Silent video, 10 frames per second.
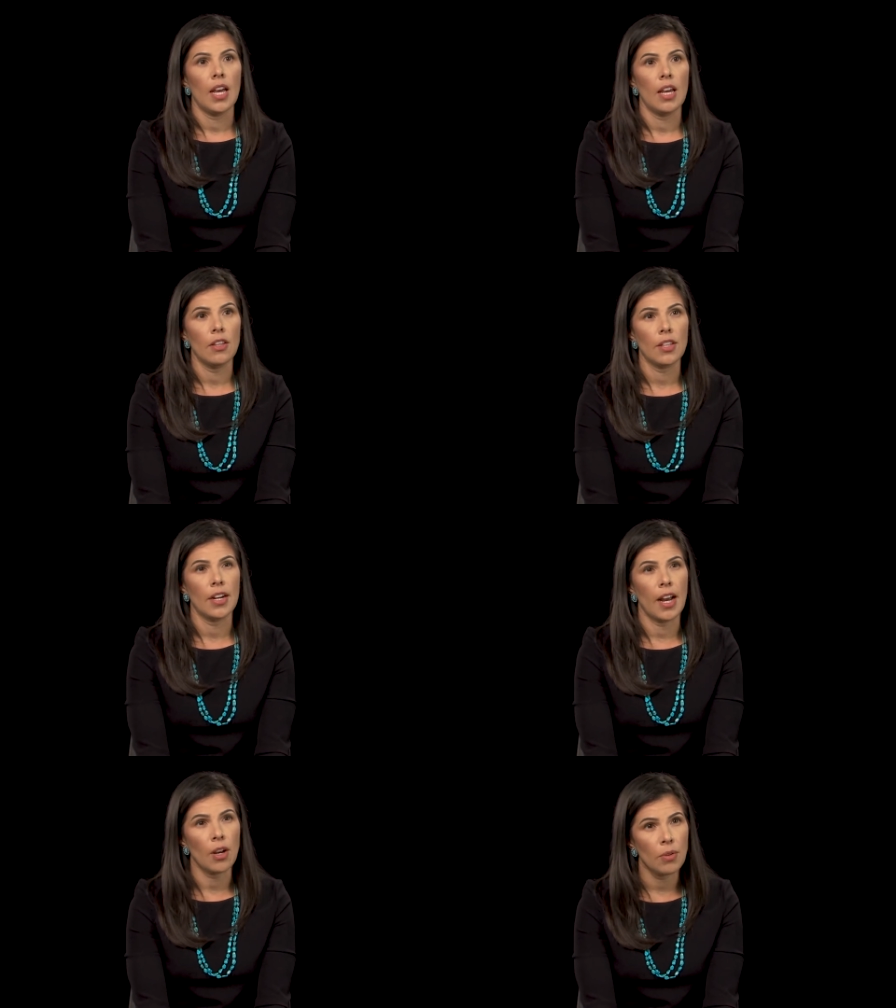
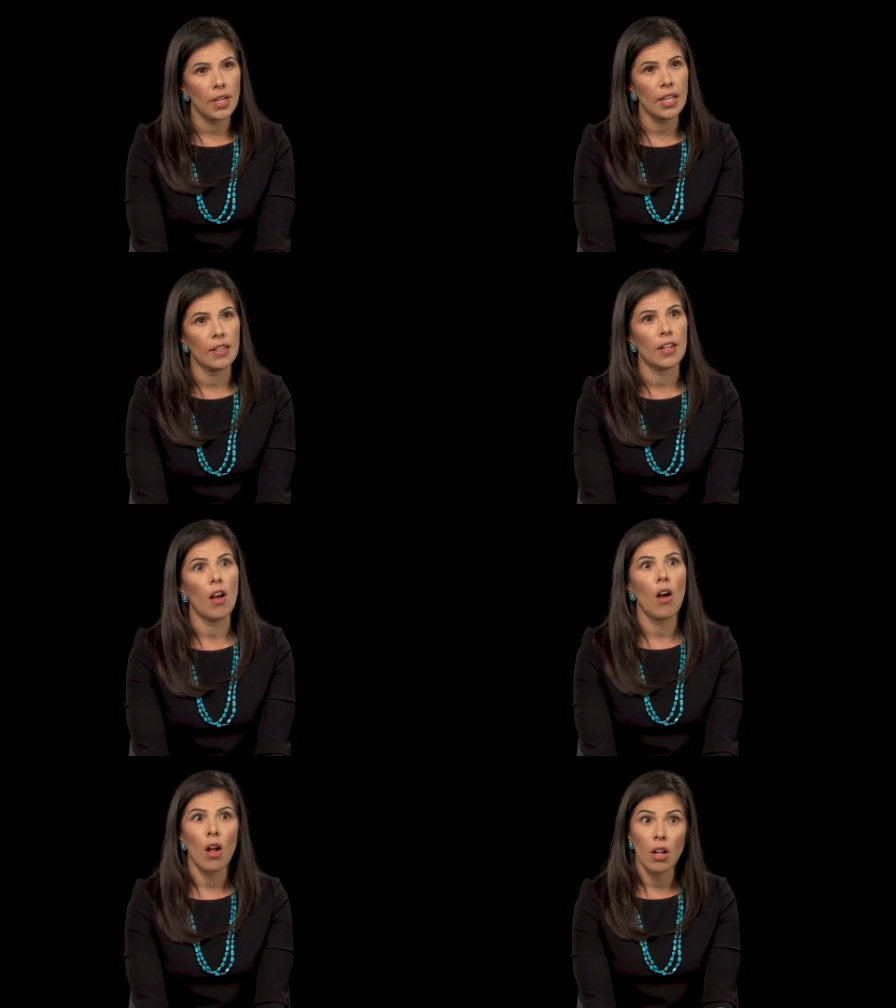healthcare equity and that
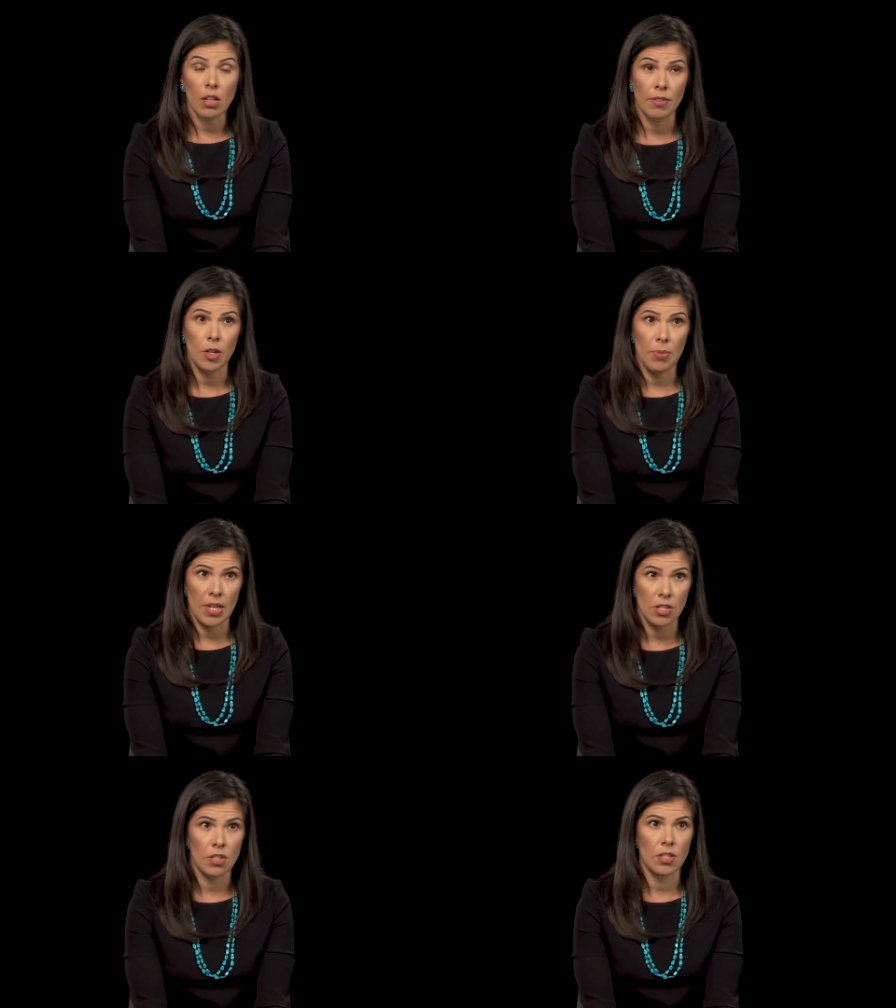all of our
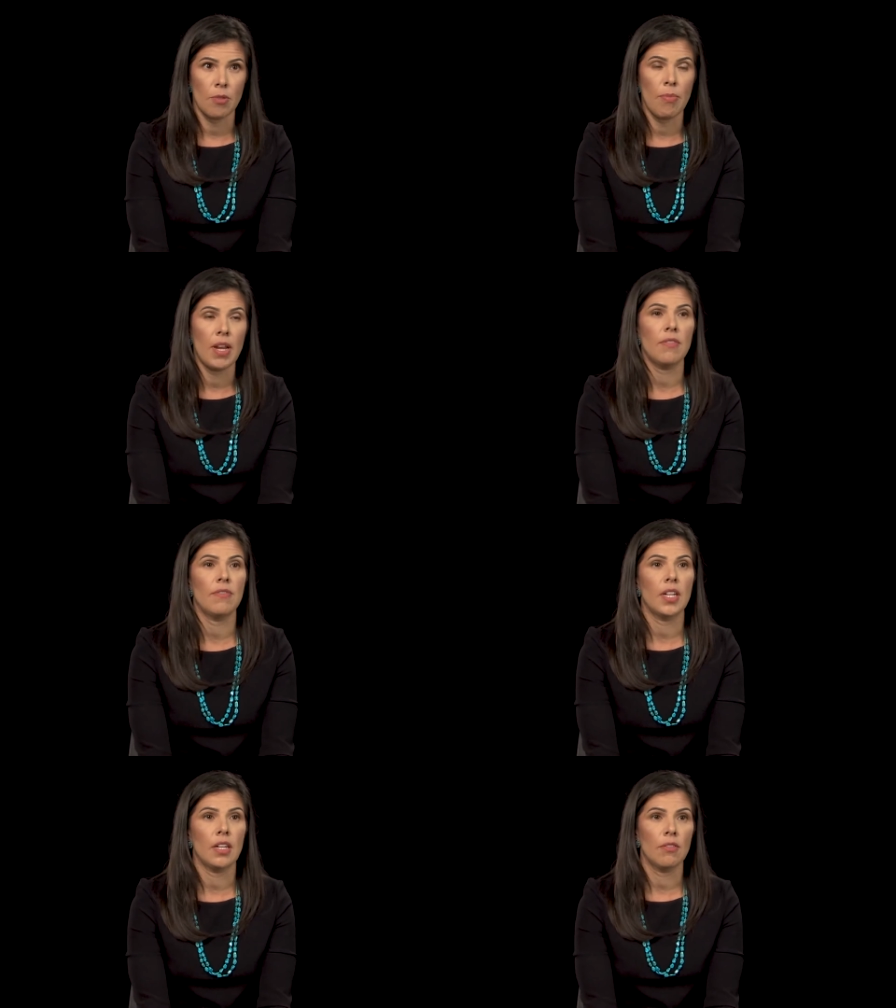patients are
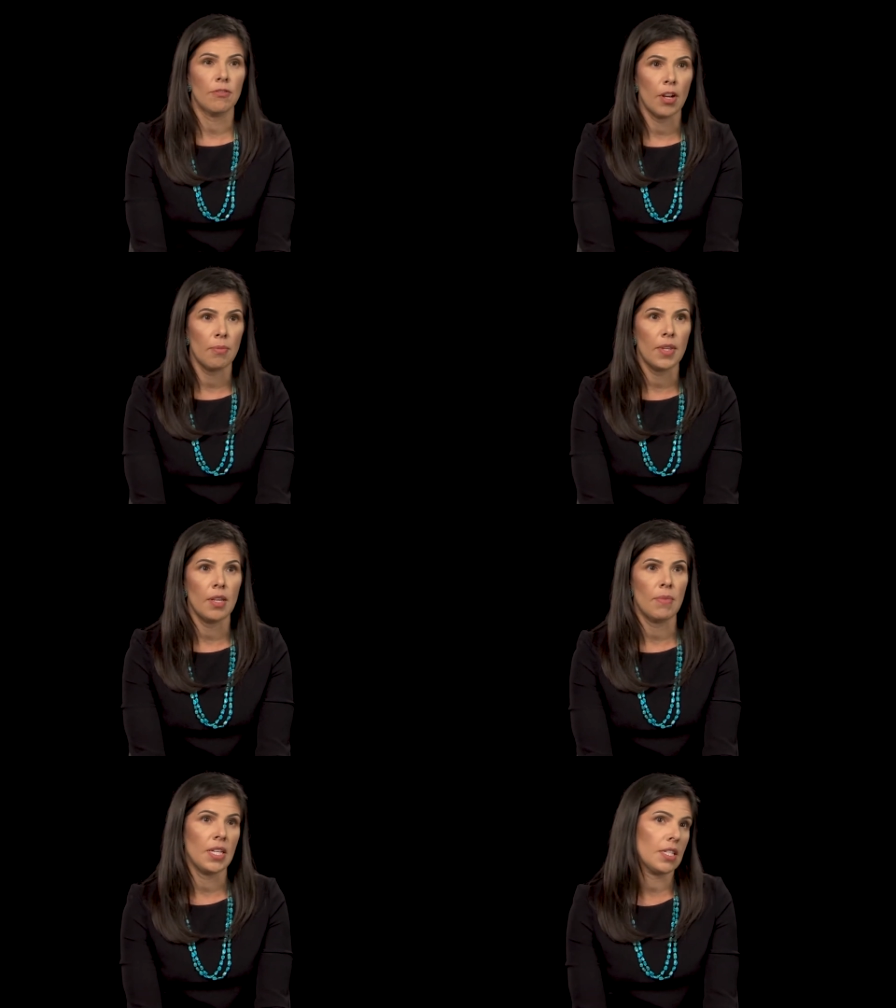benefiting from the
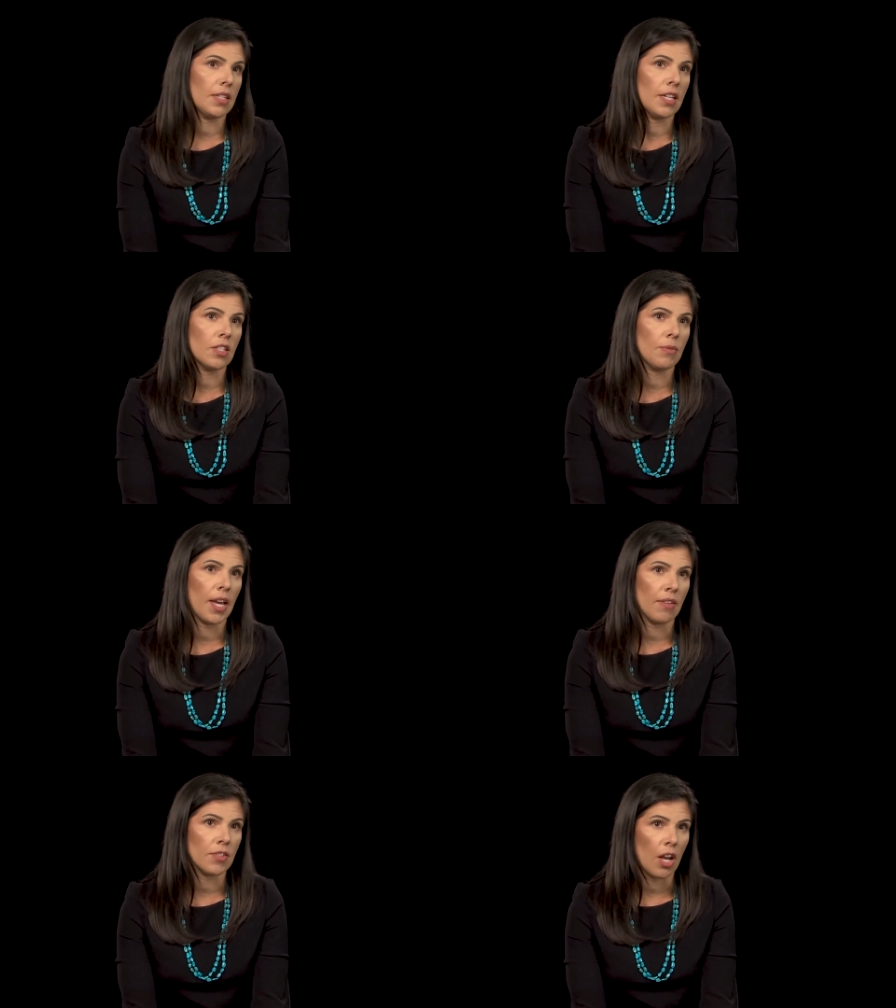amazing things that we
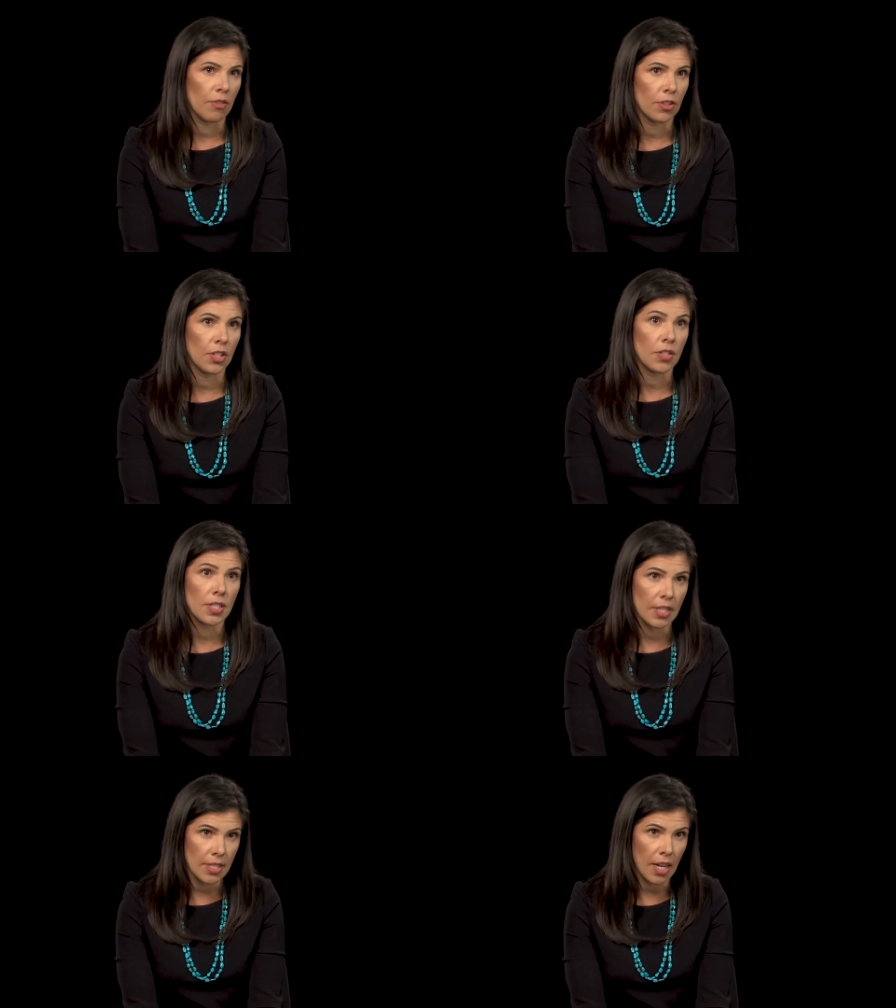have to offer at
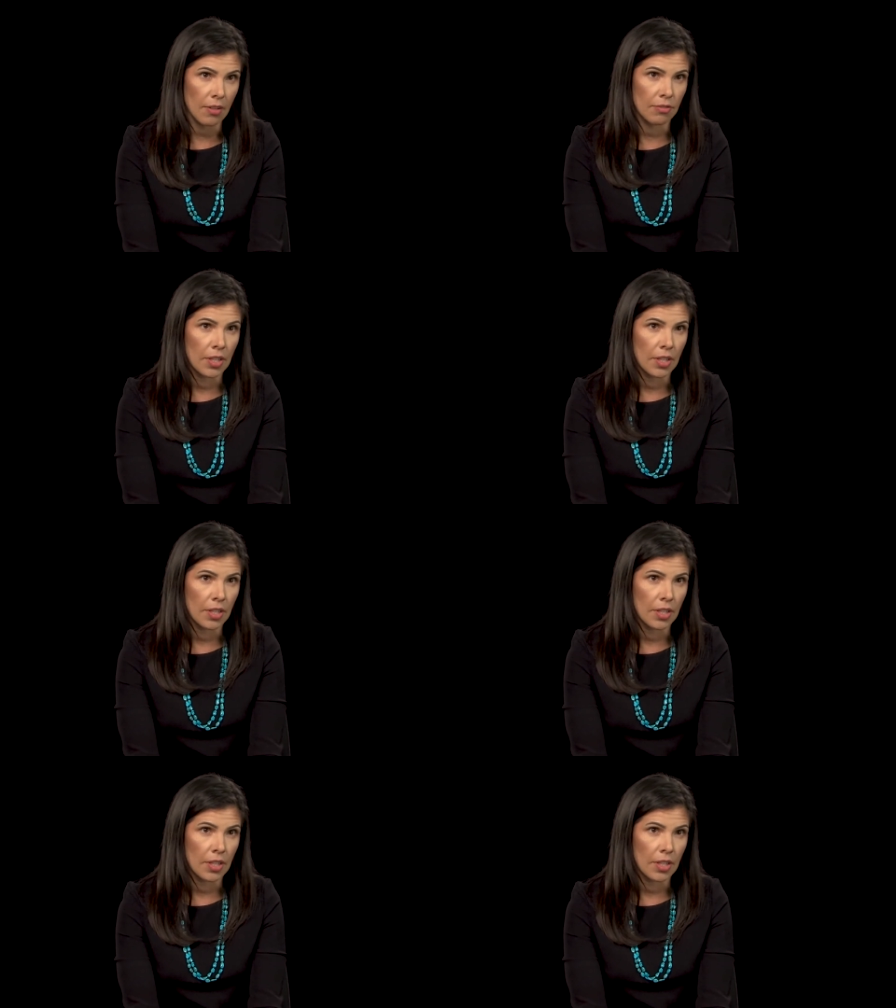UCSF.